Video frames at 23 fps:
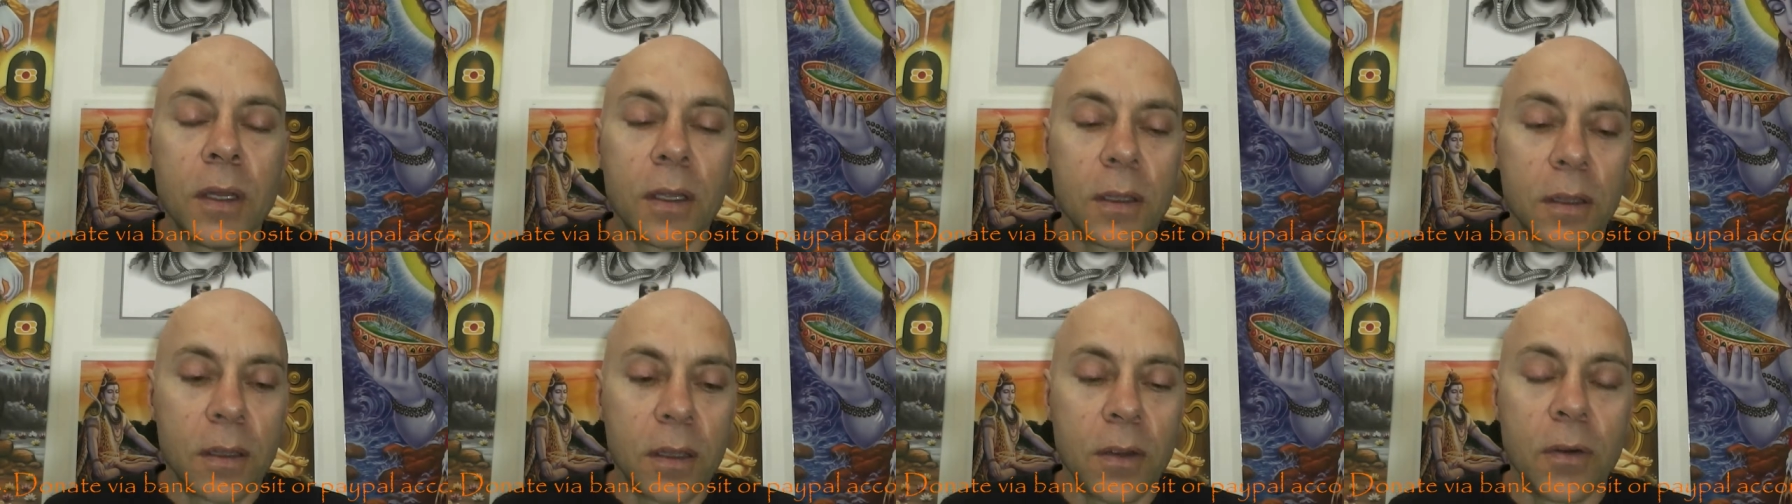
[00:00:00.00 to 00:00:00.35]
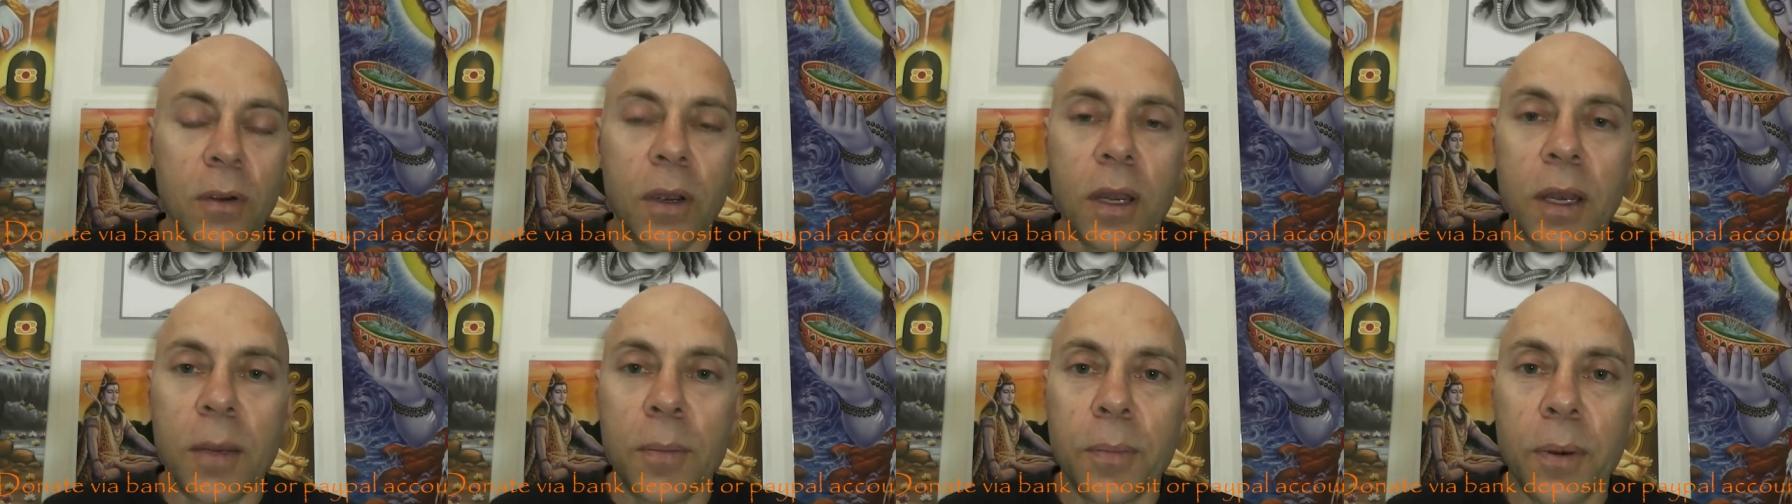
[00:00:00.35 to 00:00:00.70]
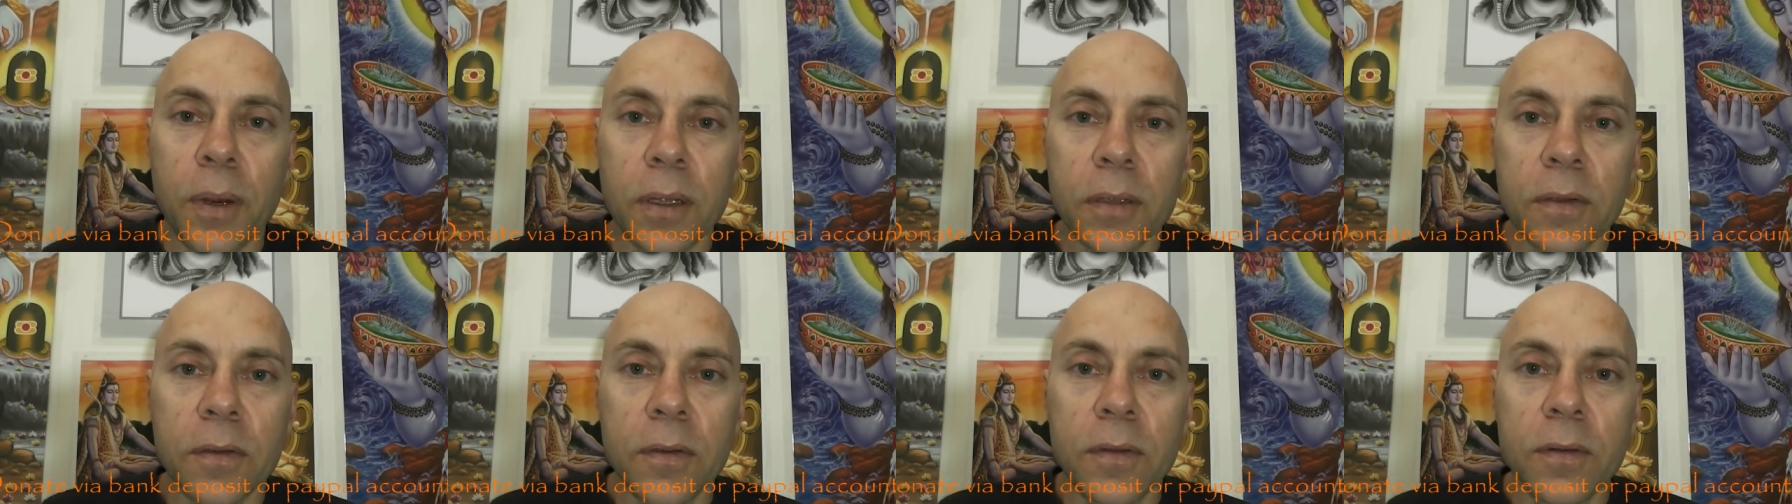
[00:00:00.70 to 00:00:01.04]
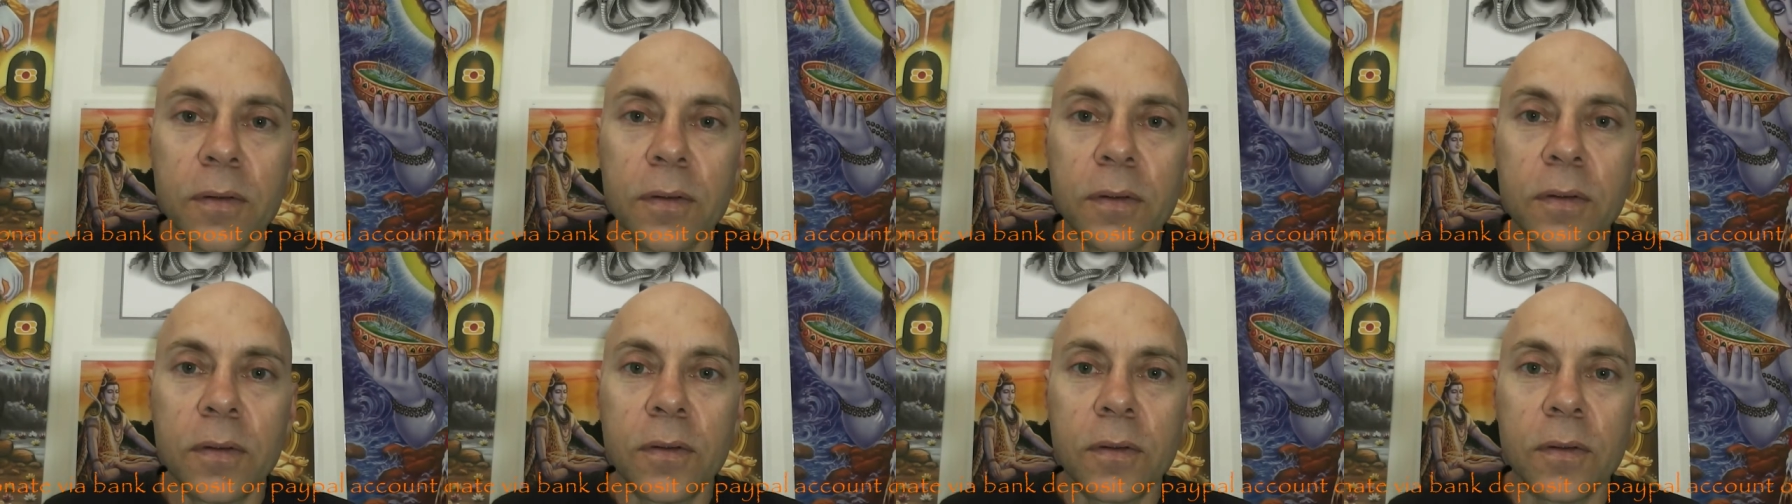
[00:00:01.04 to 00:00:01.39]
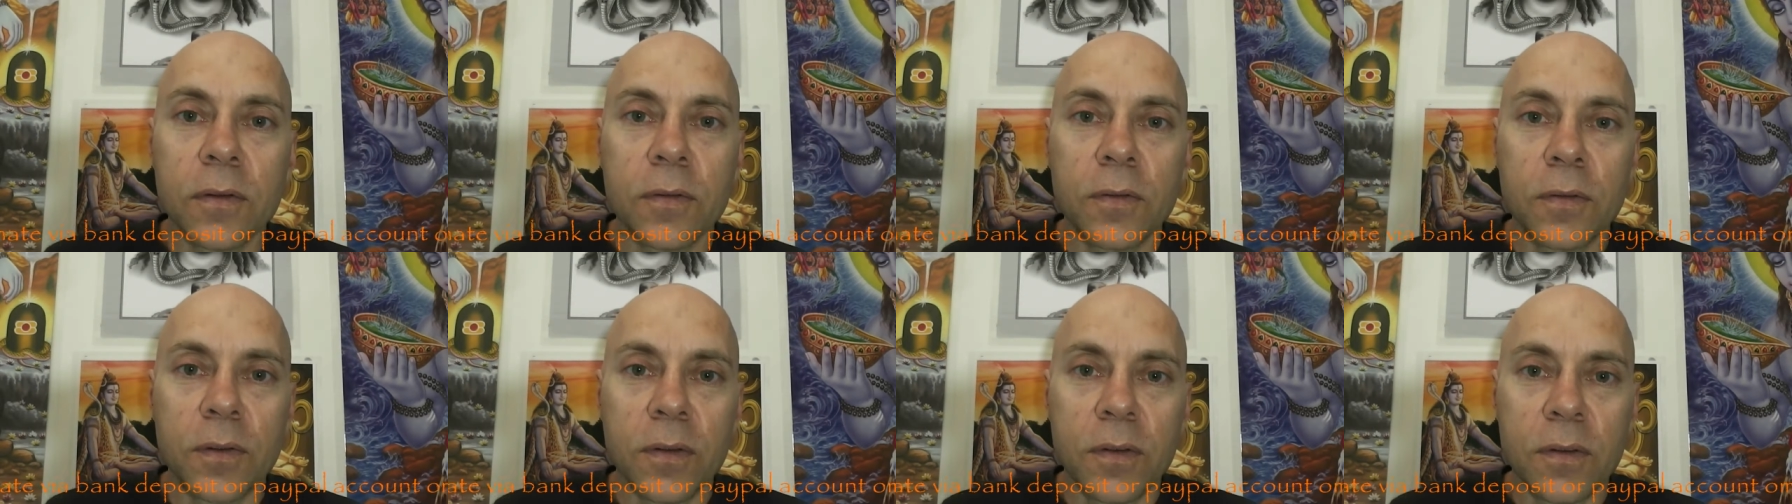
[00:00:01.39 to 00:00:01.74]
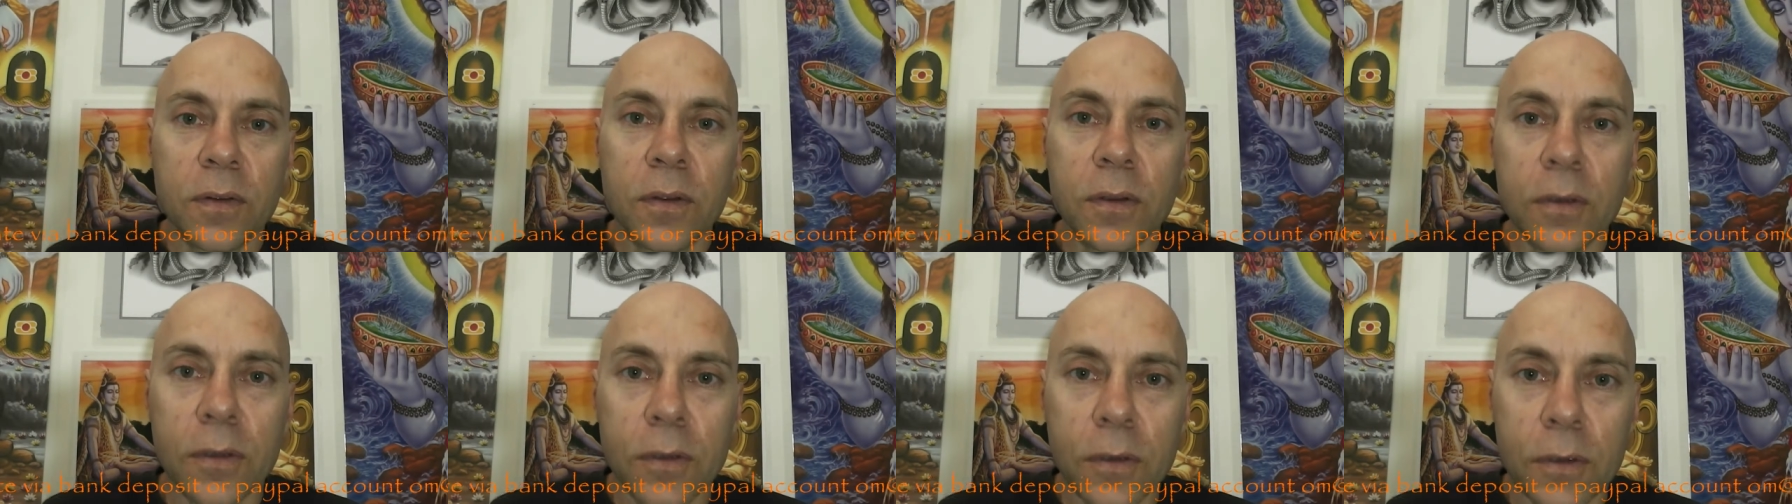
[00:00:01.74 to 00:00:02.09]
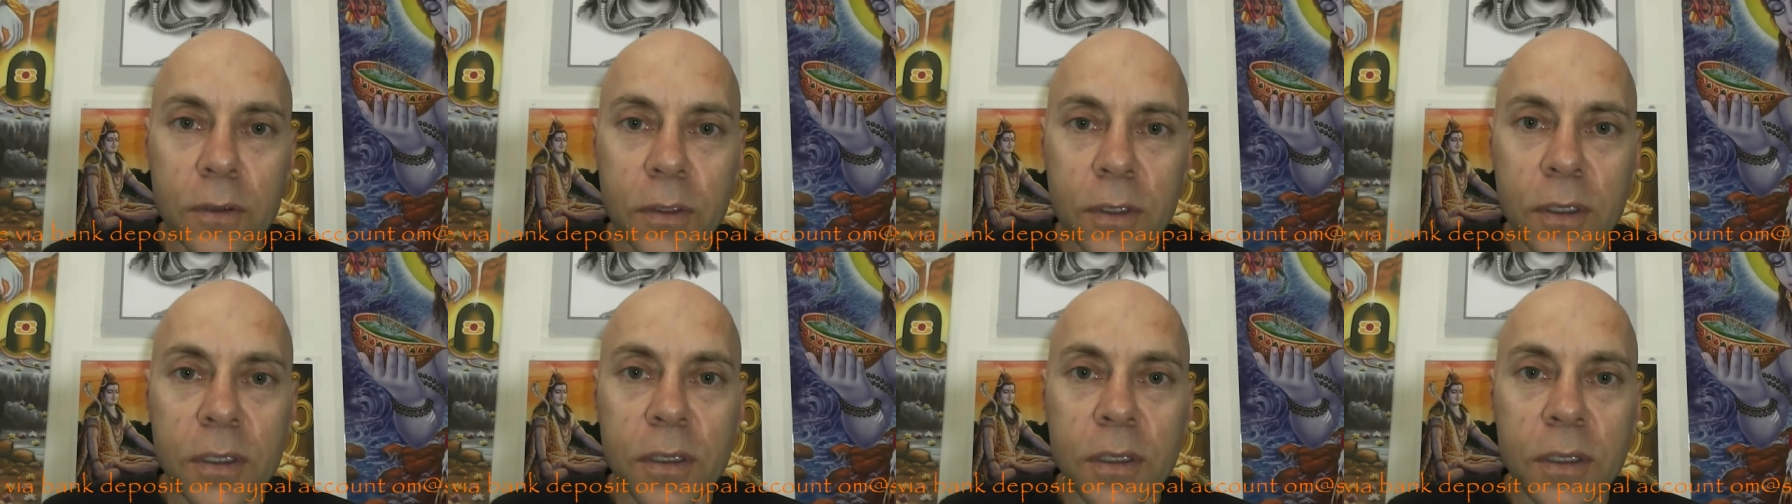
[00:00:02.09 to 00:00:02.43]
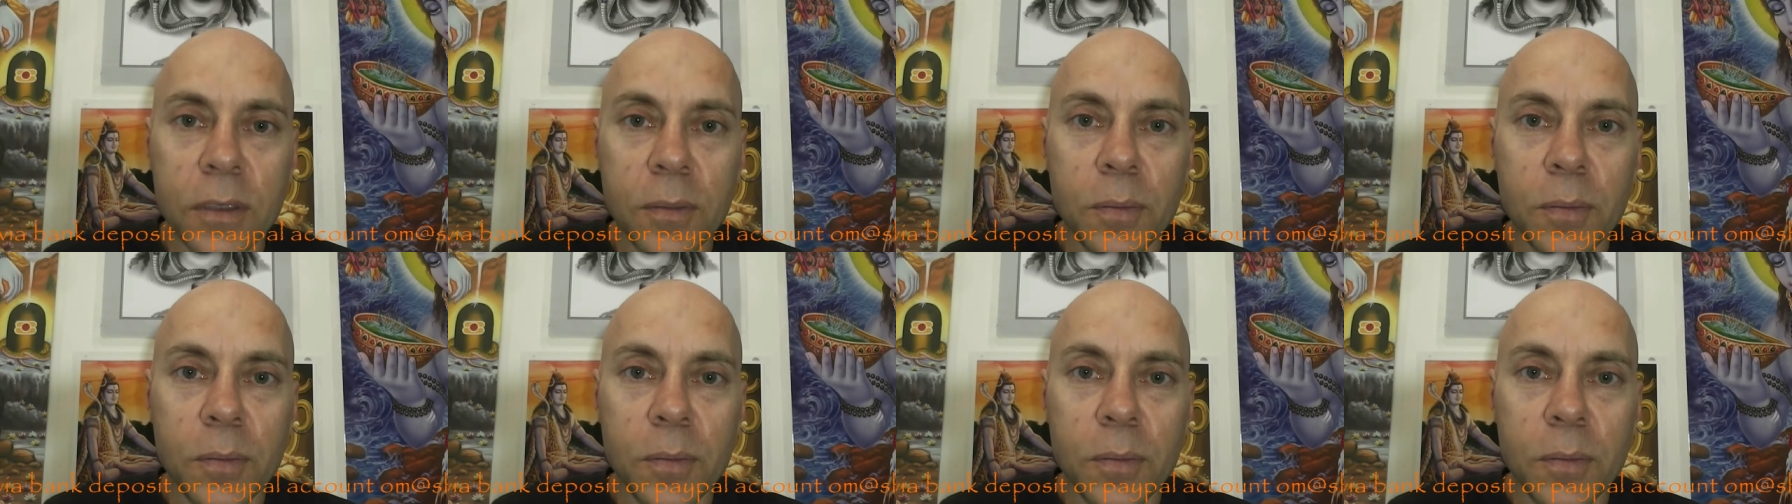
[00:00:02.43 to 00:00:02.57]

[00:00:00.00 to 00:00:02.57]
There are practices to physiologically